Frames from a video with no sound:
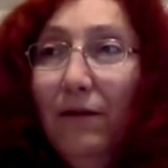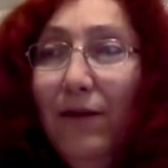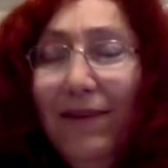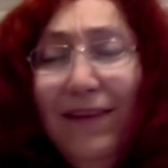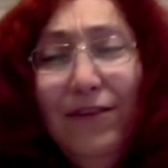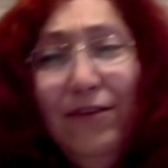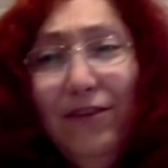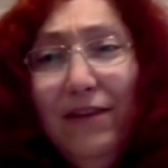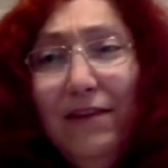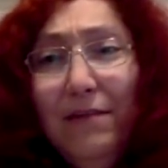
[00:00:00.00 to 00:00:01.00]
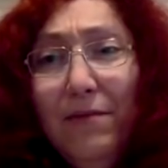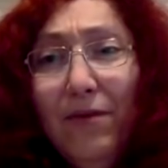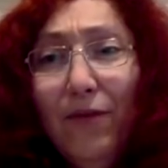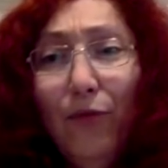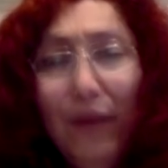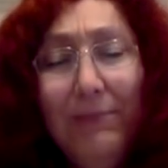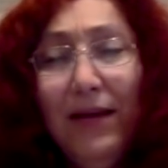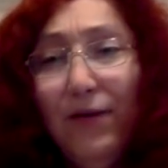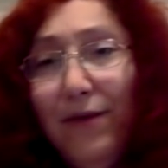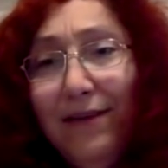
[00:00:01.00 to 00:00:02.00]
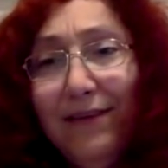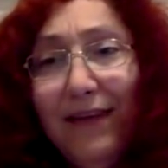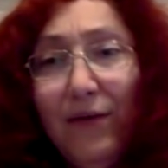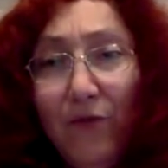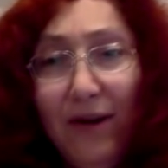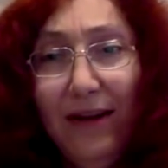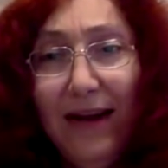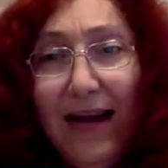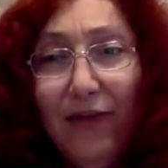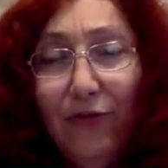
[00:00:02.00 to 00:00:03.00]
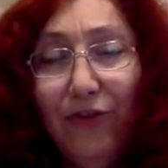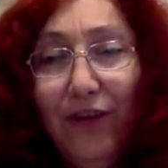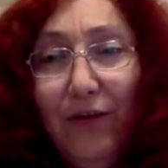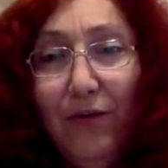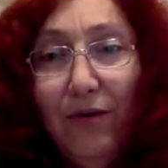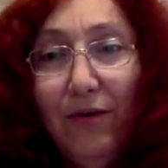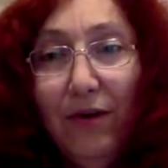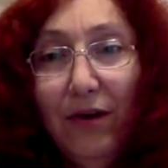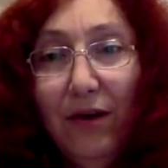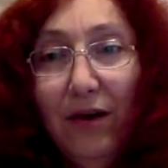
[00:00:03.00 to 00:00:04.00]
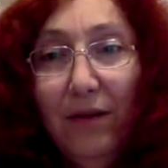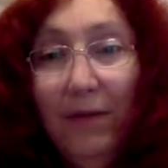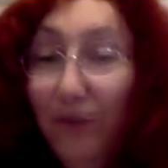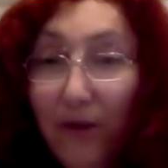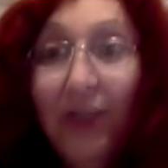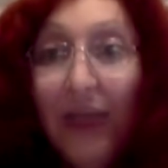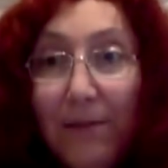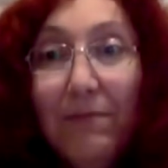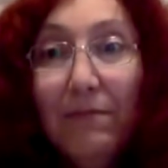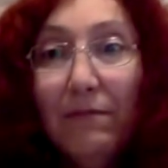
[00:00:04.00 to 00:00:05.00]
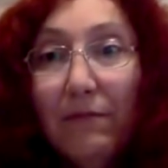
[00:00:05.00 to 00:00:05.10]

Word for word: Wasteland two seemed to be more of a remake of Wasteland one than an actual sequel. Um it was a good game,